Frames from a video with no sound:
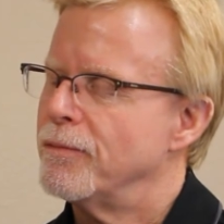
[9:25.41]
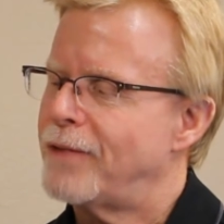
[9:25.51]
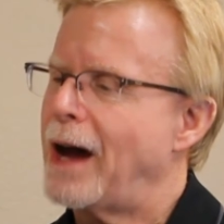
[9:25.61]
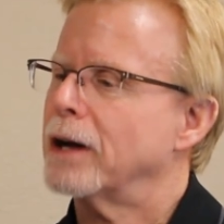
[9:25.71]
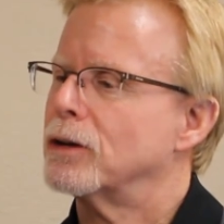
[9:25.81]

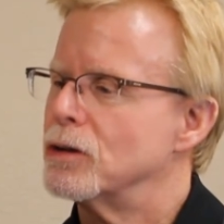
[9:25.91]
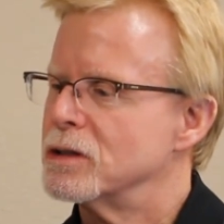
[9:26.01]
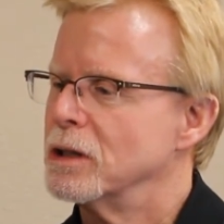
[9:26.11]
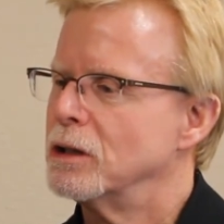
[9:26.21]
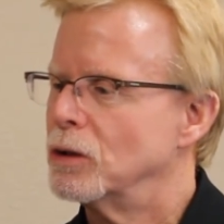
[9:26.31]

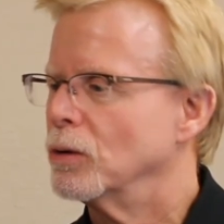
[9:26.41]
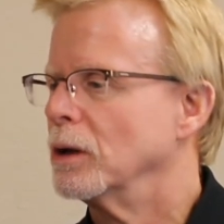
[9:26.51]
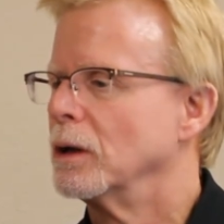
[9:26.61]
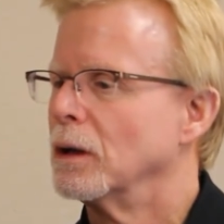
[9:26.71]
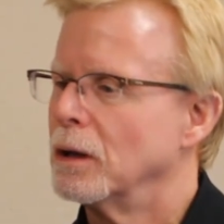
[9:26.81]
factors into
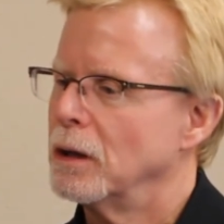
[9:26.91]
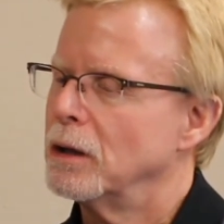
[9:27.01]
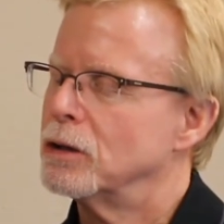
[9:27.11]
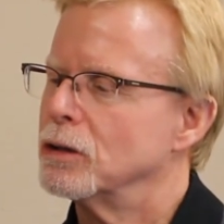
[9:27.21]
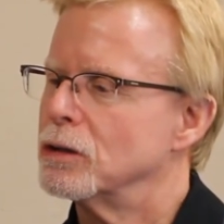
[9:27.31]
it
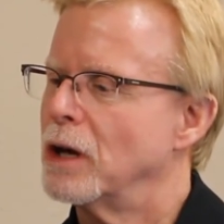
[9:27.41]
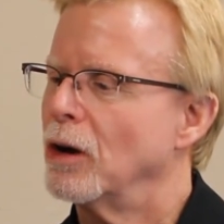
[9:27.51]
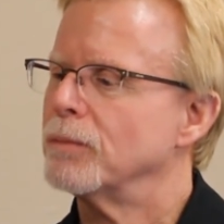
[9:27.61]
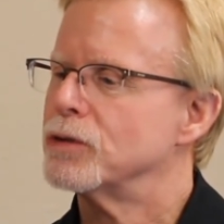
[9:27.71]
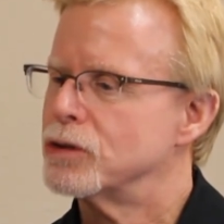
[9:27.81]
to
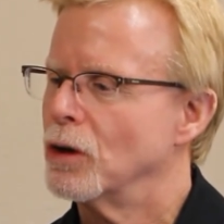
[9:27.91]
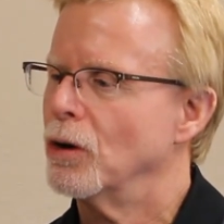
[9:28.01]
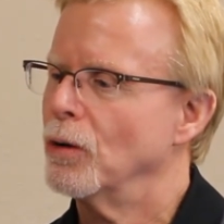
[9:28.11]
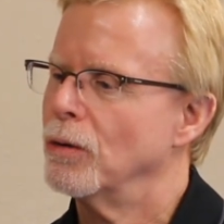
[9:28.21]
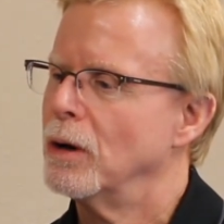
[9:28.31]
help
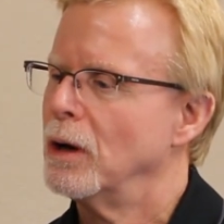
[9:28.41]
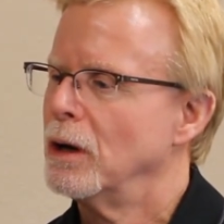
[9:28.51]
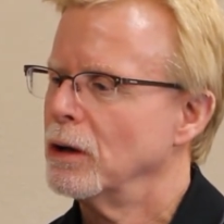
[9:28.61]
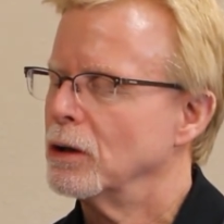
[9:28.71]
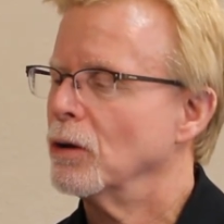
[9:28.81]
show,
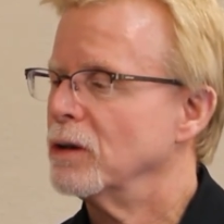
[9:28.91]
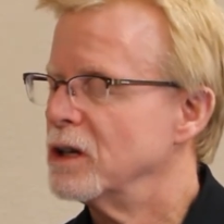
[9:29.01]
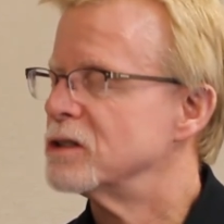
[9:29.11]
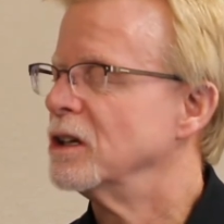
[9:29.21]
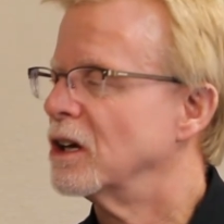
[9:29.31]

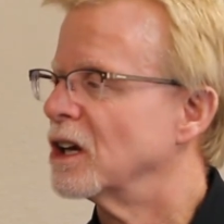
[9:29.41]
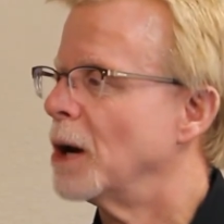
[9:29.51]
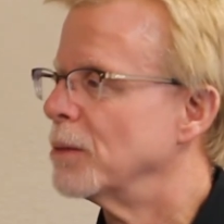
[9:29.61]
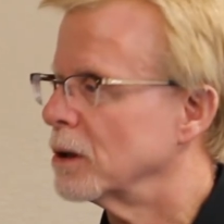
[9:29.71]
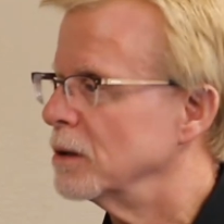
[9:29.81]
is it
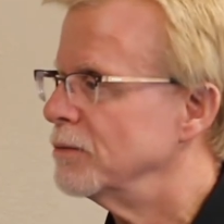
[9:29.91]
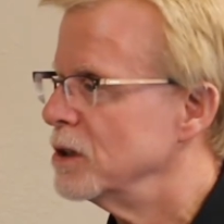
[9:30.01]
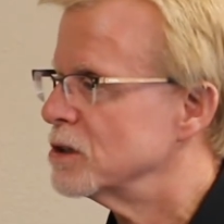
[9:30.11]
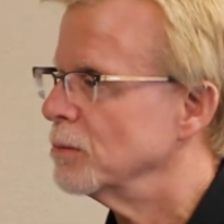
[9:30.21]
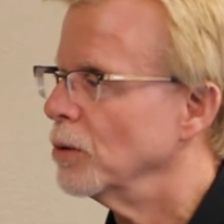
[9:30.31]
economically
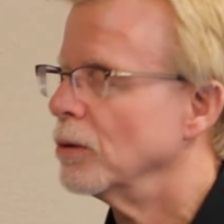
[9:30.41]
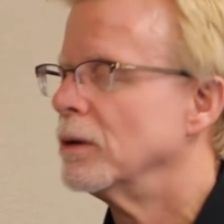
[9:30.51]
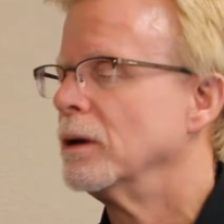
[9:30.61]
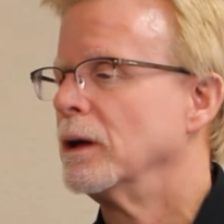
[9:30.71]
feasible?